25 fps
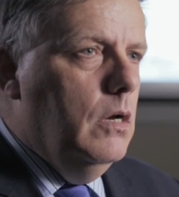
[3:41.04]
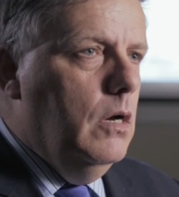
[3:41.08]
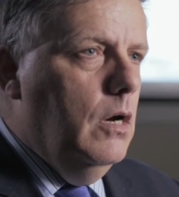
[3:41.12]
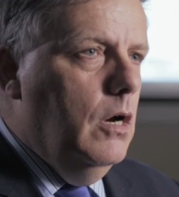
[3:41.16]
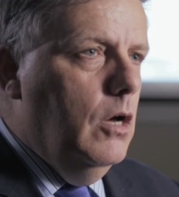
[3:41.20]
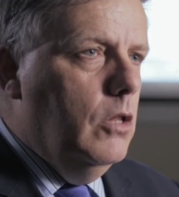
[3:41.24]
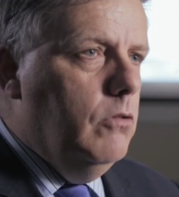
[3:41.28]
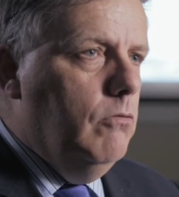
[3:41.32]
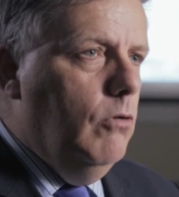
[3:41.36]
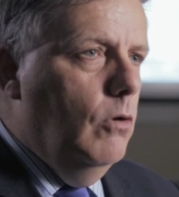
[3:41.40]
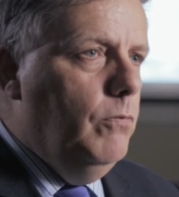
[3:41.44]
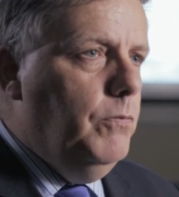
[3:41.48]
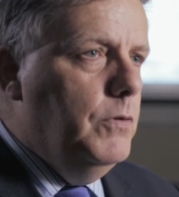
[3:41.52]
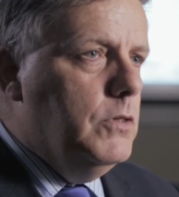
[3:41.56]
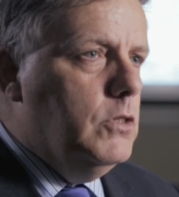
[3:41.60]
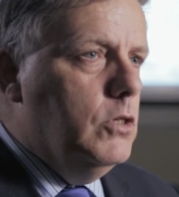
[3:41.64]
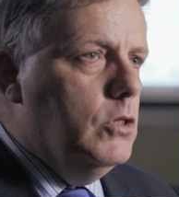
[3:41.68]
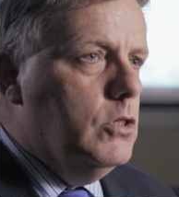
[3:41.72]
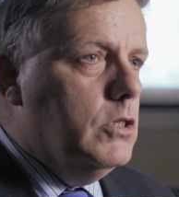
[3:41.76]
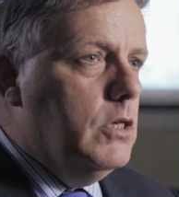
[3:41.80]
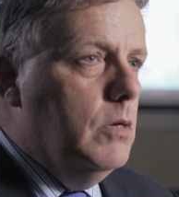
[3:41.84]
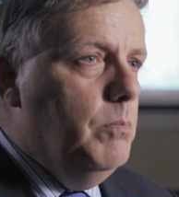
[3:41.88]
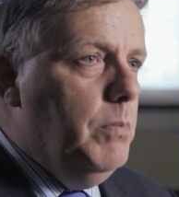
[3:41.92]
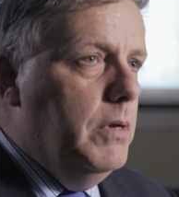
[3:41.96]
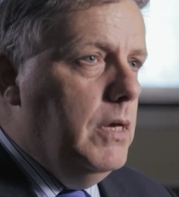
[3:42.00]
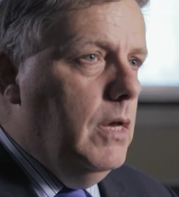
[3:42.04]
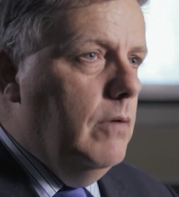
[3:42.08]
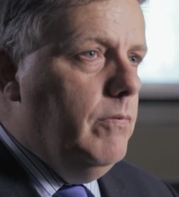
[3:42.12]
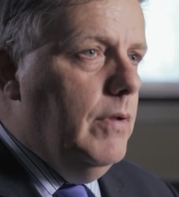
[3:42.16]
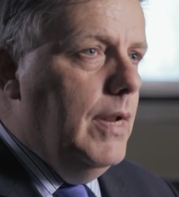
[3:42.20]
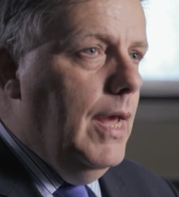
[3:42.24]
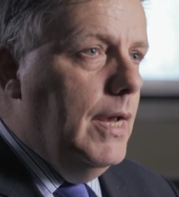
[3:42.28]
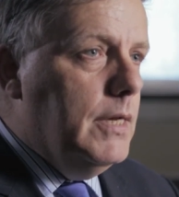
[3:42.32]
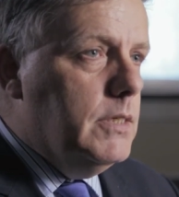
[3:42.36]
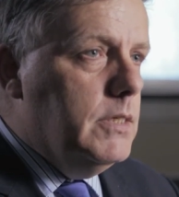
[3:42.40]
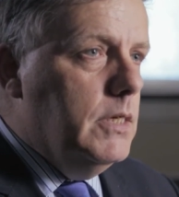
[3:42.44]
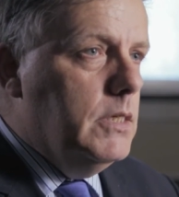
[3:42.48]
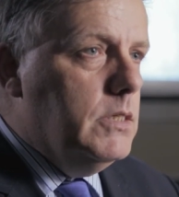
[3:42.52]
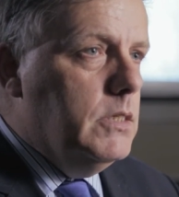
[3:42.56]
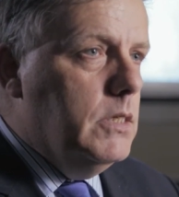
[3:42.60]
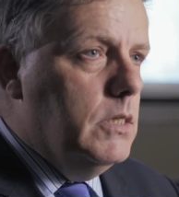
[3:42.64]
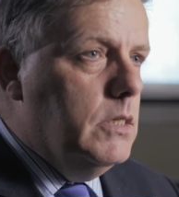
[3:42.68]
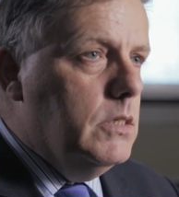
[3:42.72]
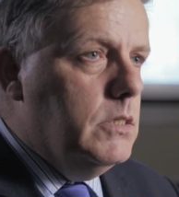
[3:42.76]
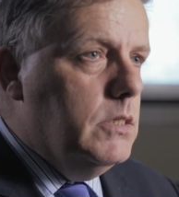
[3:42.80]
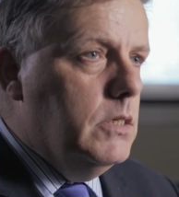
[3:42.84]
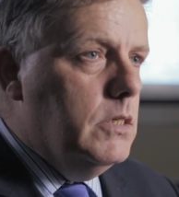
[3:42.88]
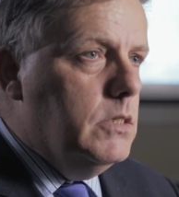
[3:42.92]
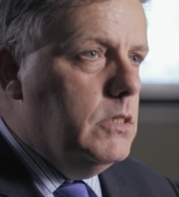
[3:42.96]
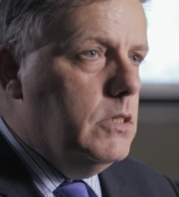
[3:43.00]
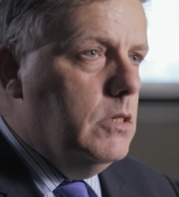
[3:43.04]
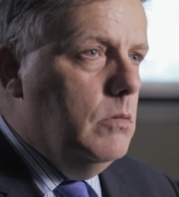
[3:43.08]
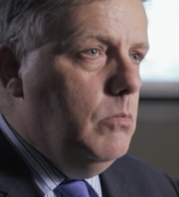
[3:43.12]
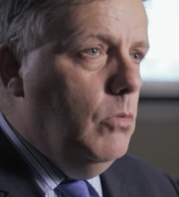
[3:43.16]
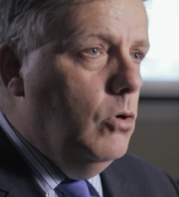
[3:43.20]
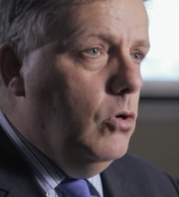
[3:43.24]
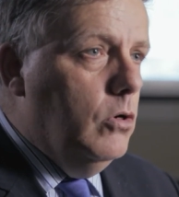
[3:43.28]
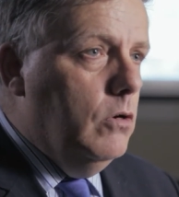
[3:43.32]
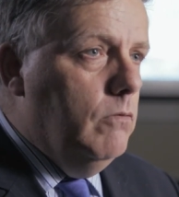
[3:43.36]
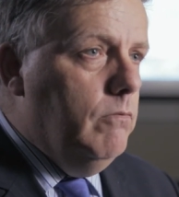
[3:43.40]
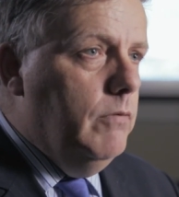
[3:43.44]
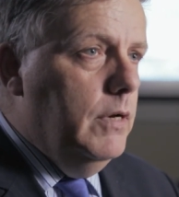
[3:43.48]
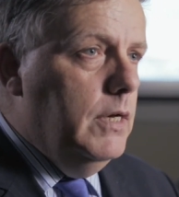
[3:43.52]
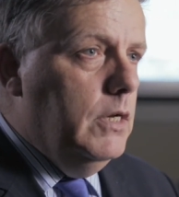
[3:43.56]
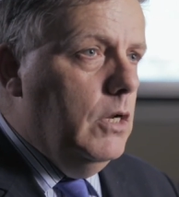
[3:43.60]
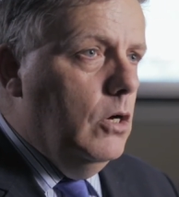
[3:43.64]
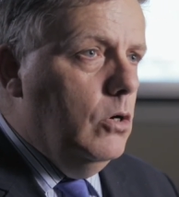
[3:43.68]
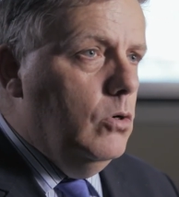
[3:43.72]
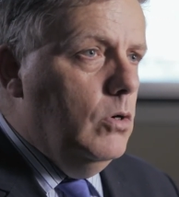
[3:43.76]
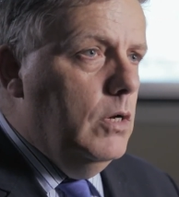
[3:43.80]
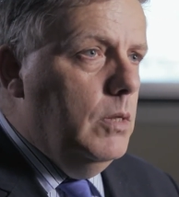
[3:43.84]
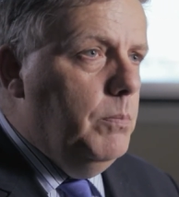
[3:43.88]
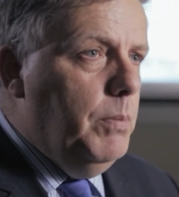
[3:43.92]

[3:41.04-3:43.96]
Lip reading: Other officers can be given access to the system on a read-only